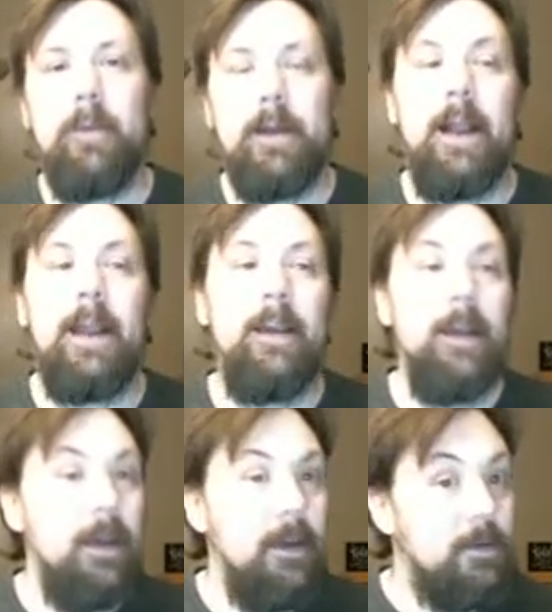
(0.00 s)
But I
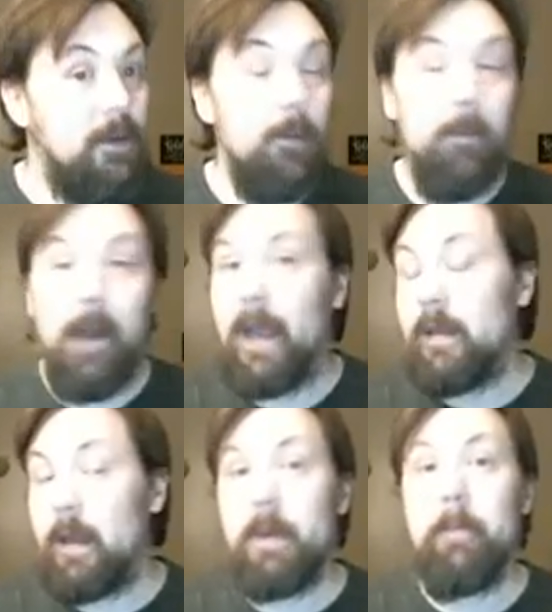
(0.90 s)
don't
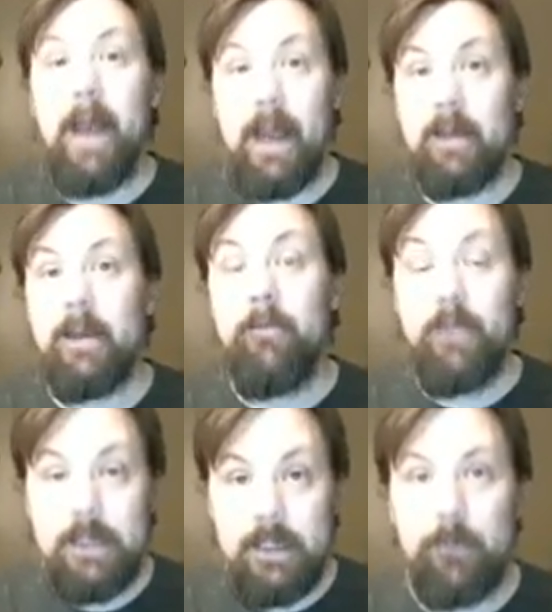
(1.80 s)
mind coming back and
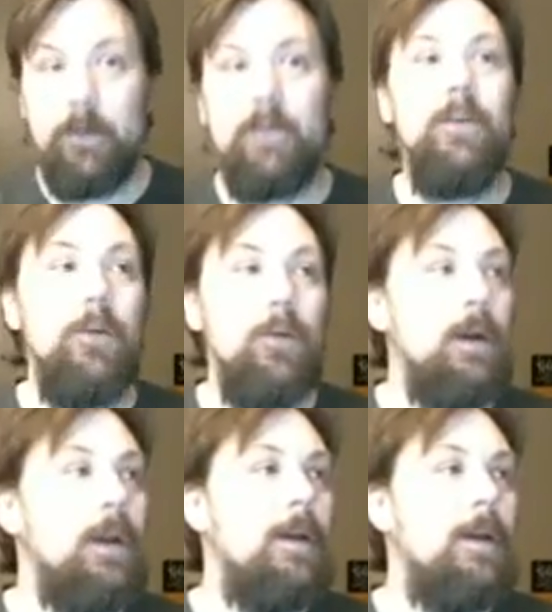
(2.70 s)
visiting with you